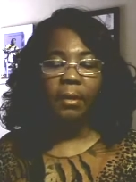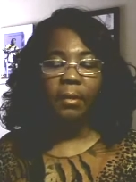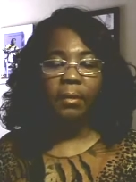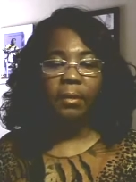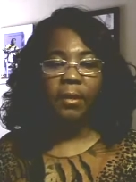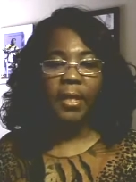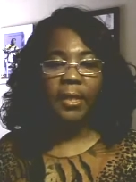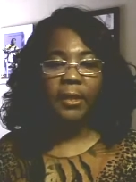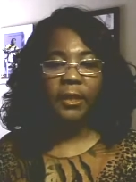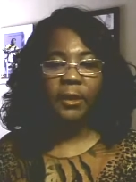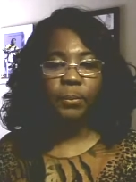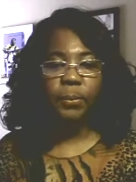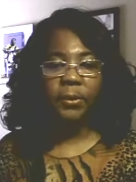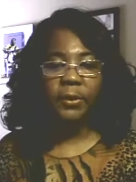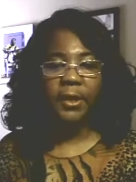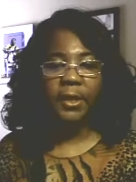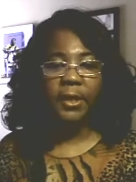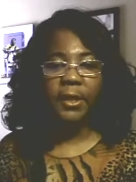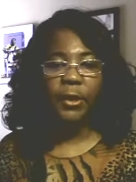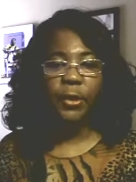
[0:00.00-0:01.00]
This
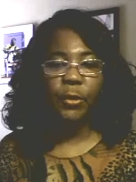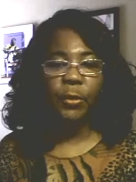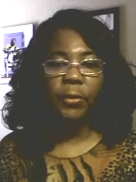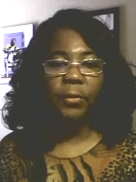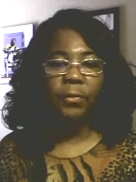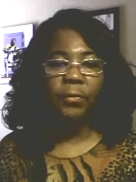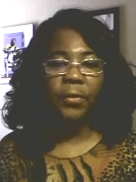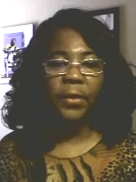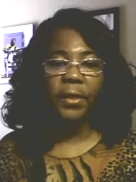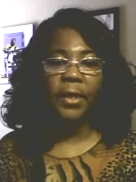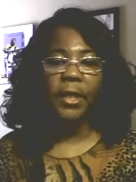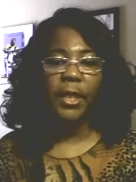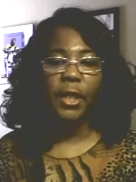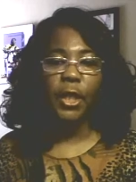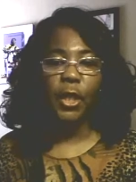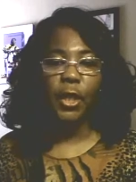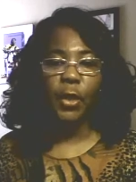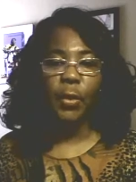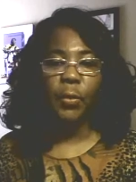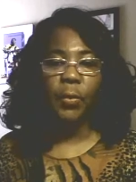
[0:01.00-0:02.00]
particular
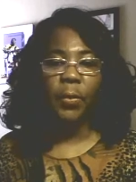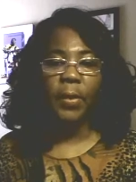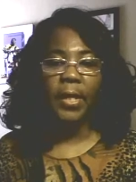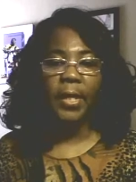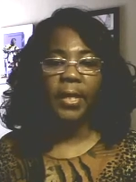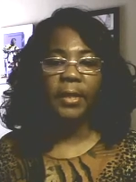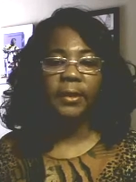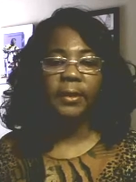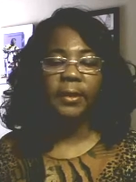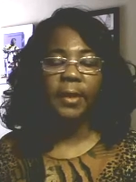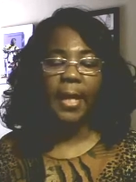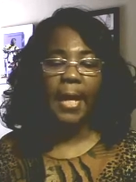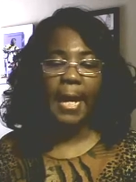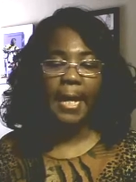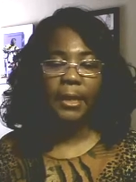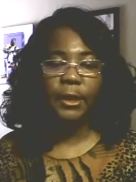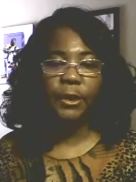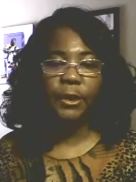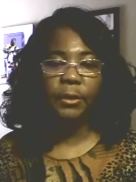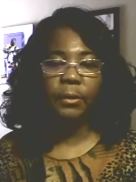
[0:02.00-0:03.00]
video is
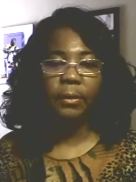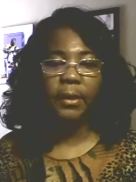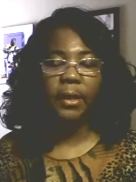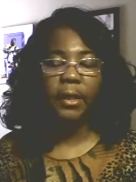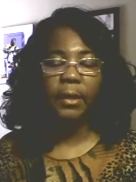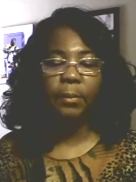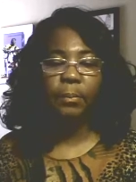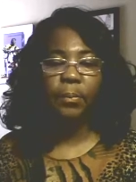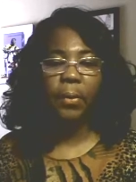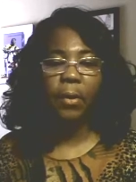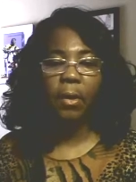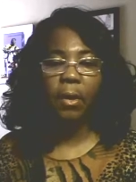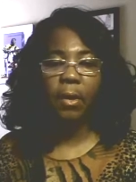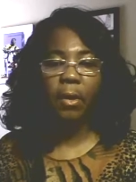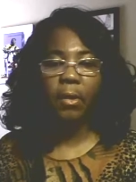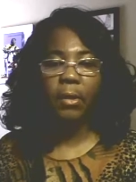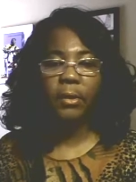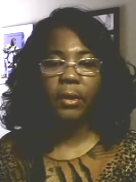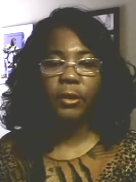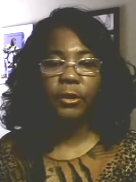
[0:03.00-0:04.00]
actually
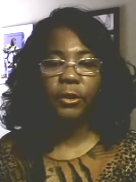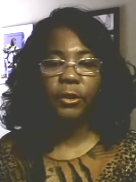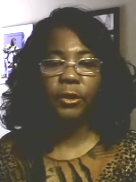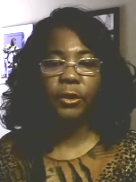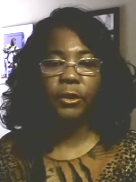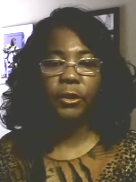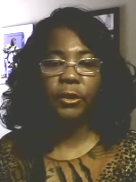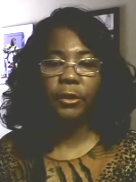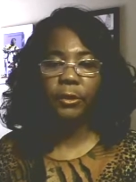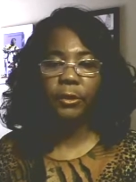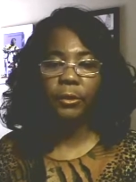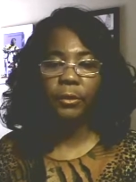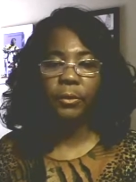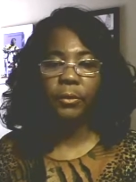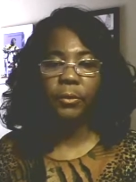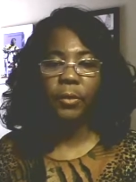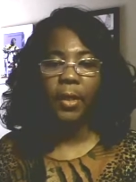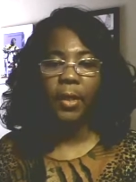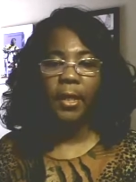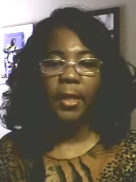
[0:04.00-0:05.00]
part
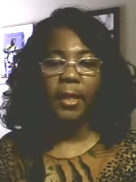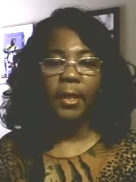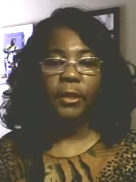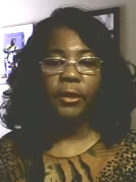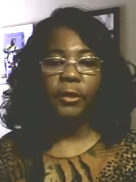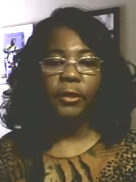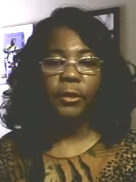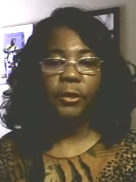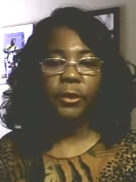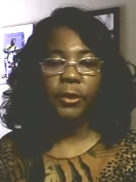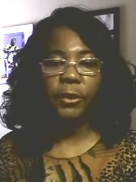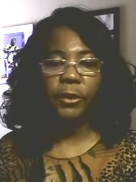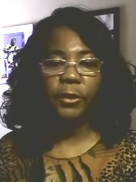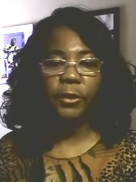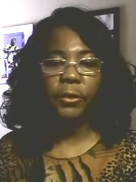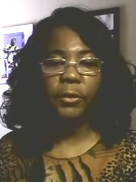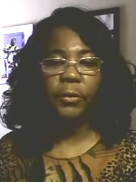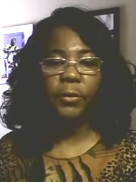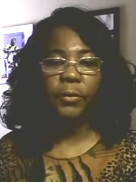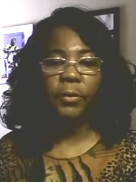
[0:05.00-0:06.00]
two
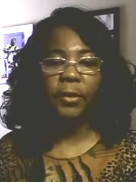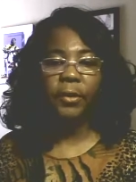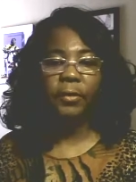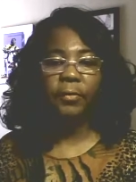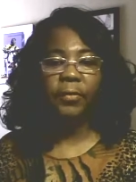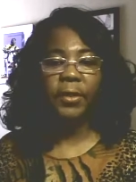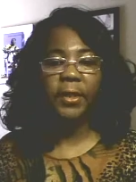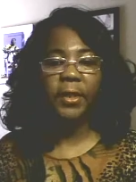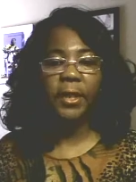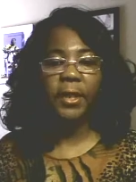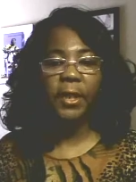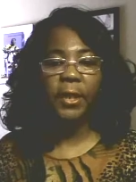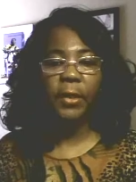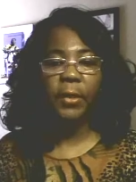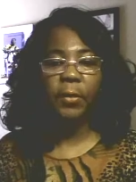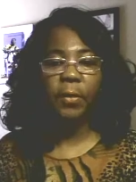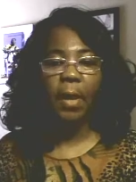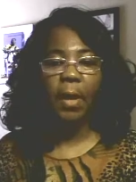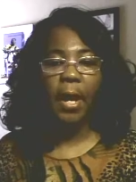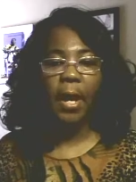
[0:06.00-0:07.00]
to the
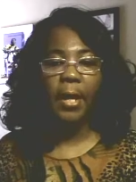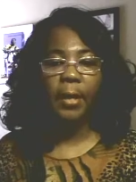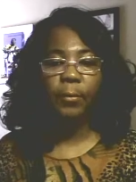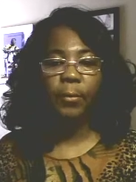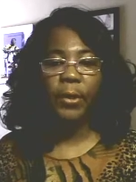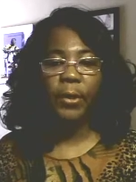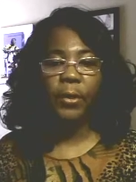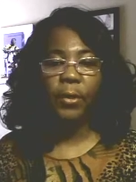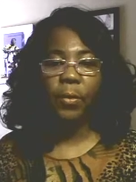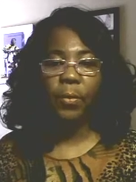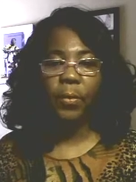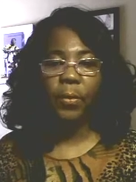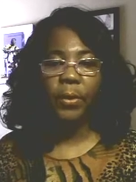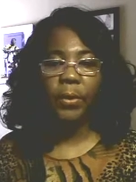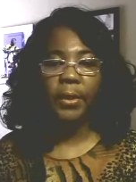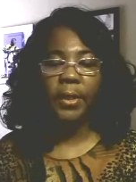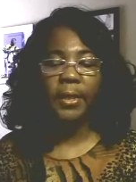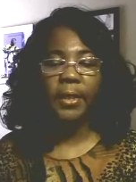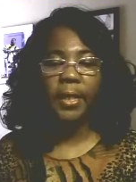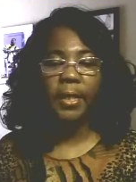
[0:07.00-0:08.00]
video I
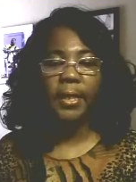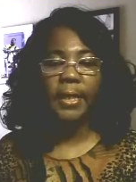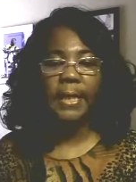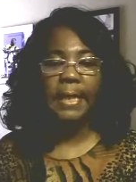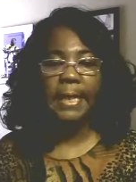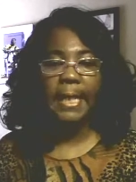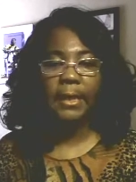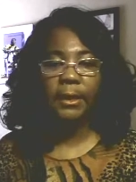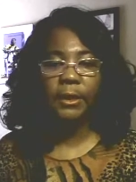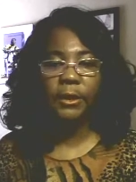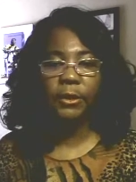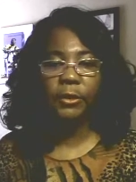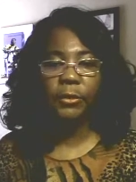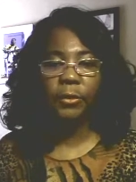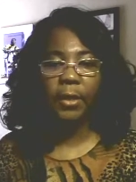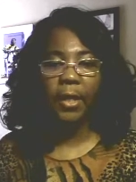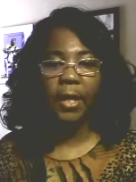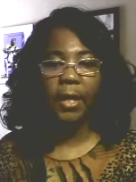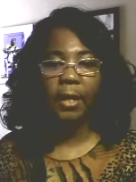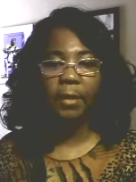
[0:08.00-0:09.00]
recorded
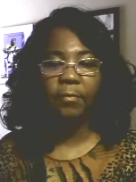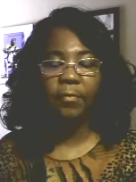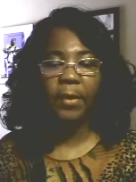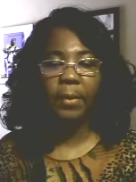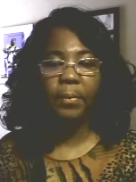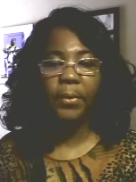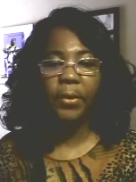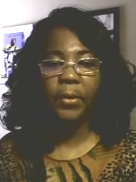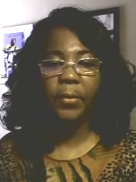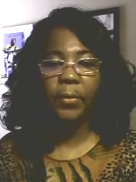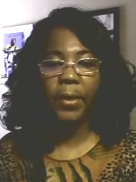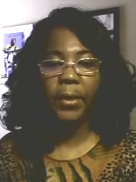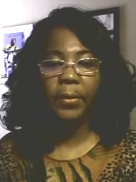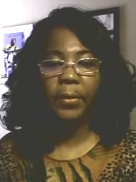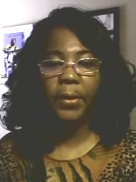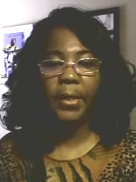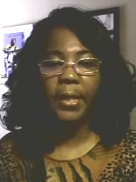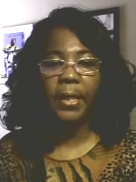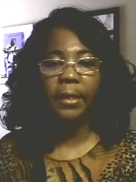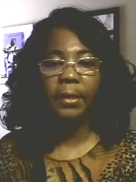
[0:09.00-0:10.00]
yesterday,
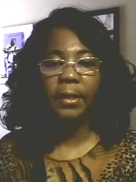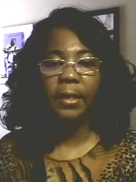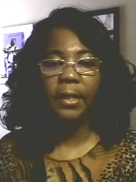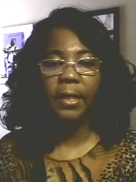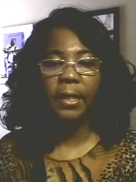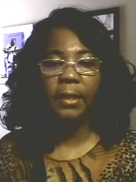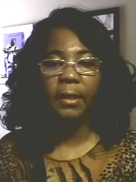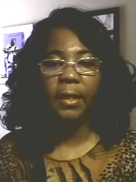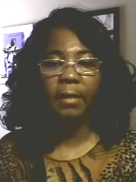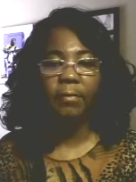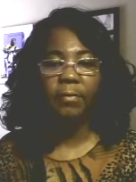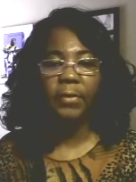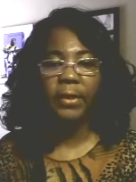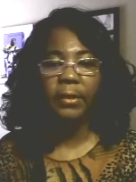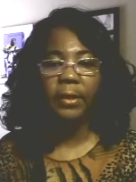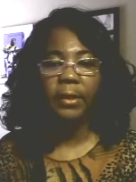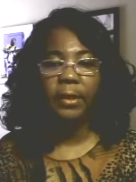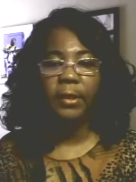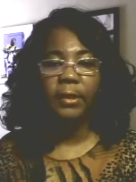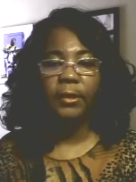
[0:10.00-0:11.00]
February the 11th,
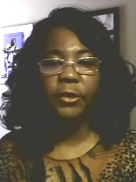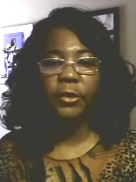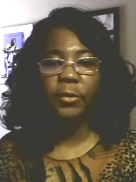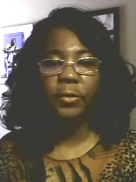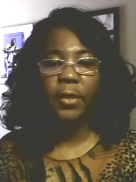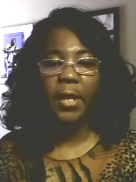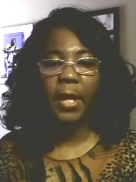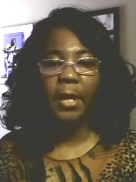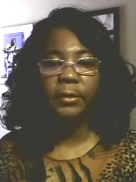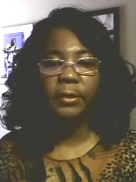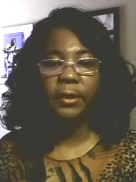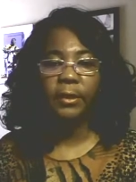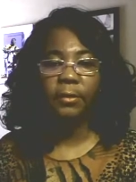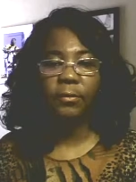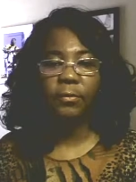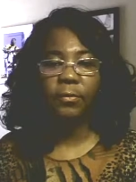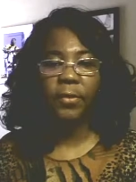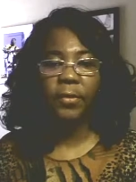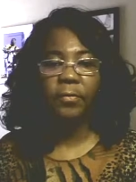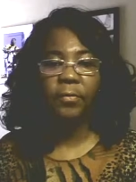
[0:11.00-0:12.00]

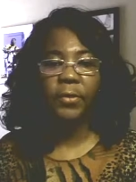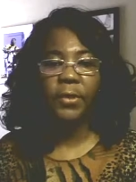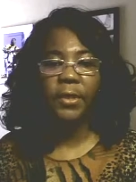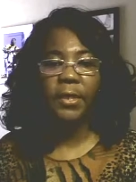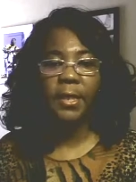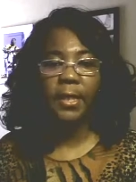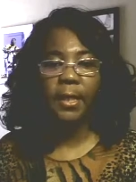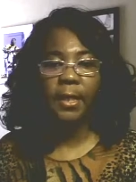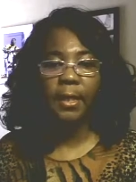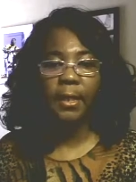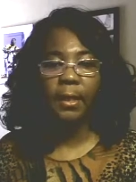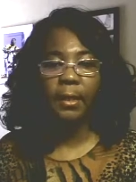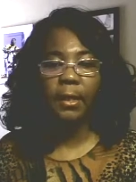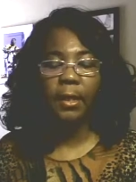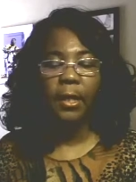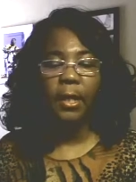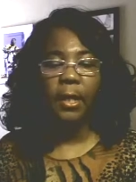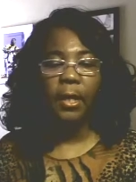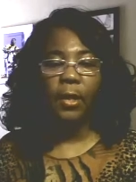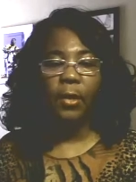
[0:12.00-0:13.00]
2015,
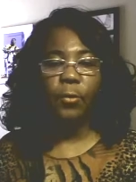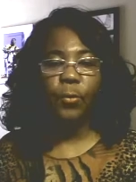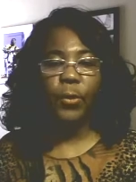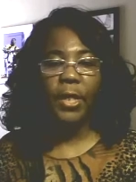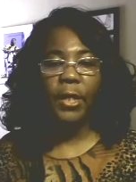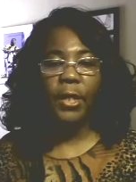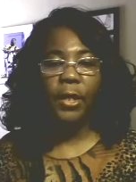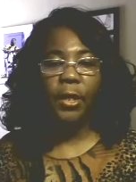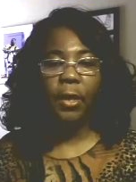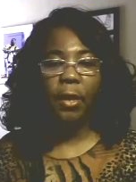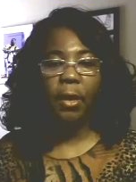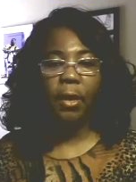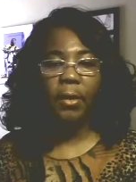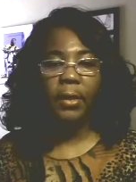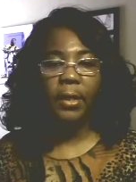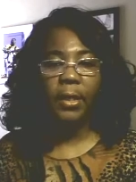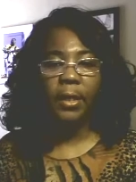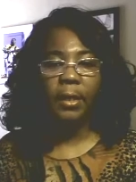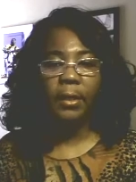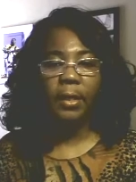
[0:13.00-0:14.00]

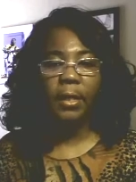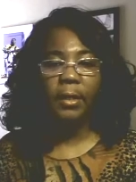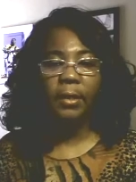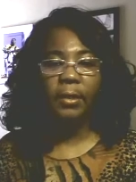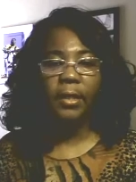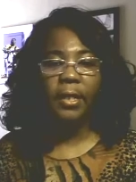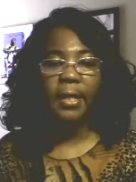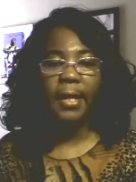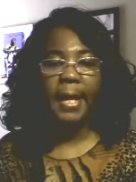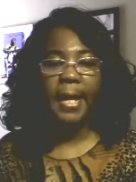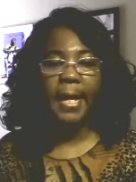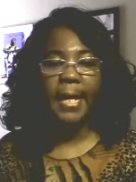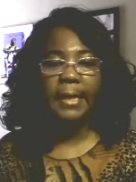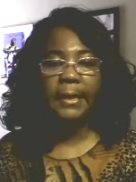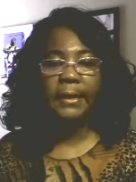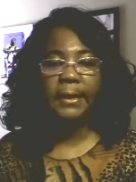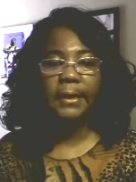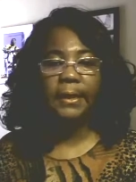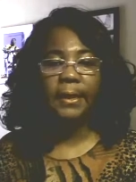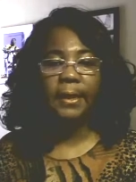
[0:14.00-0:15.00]
regarding the
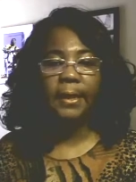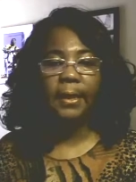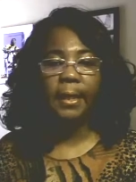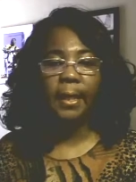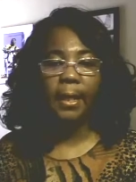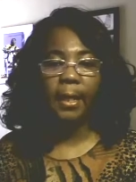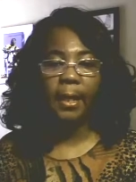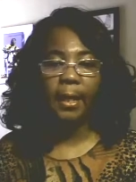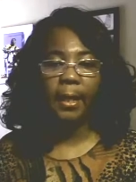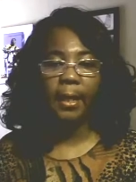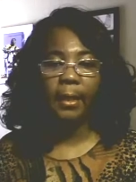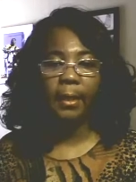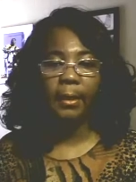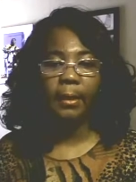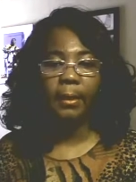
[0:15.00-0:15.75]
ACA,